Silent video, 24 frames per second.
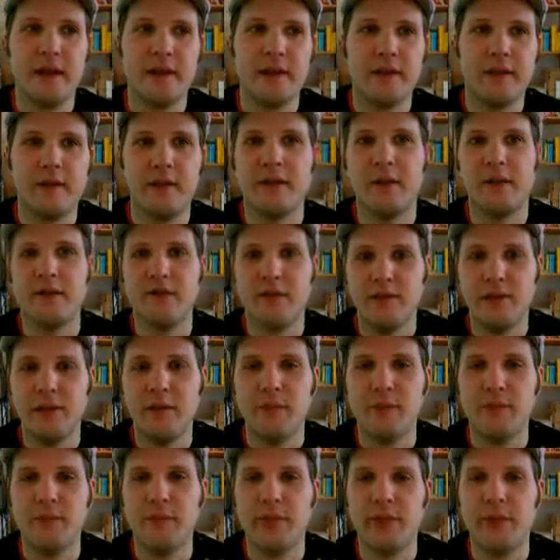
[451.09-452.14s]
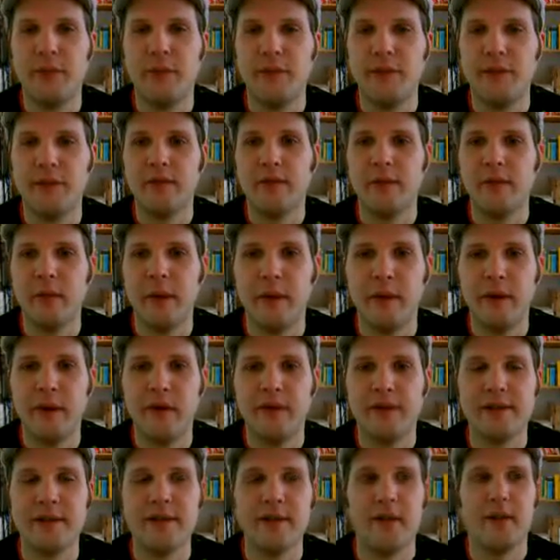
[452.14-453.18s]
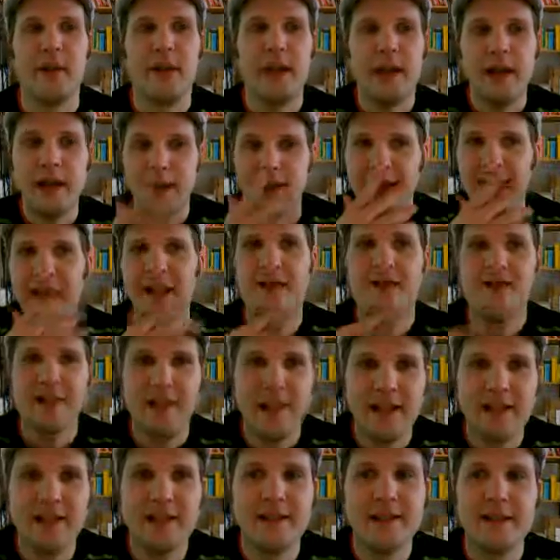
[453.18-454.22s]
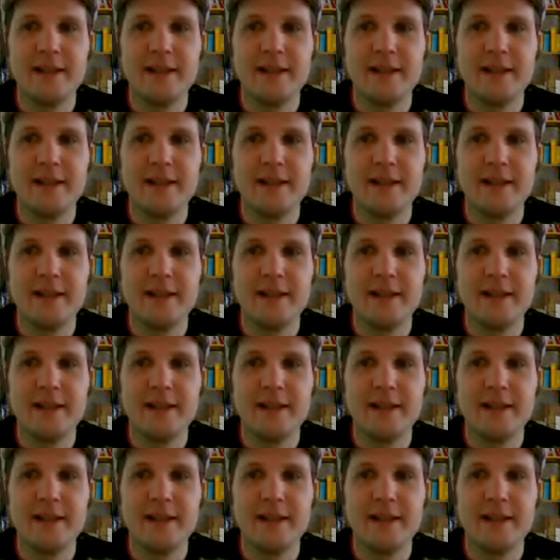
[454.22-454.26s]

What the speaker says: 33% money from my parents. So they have less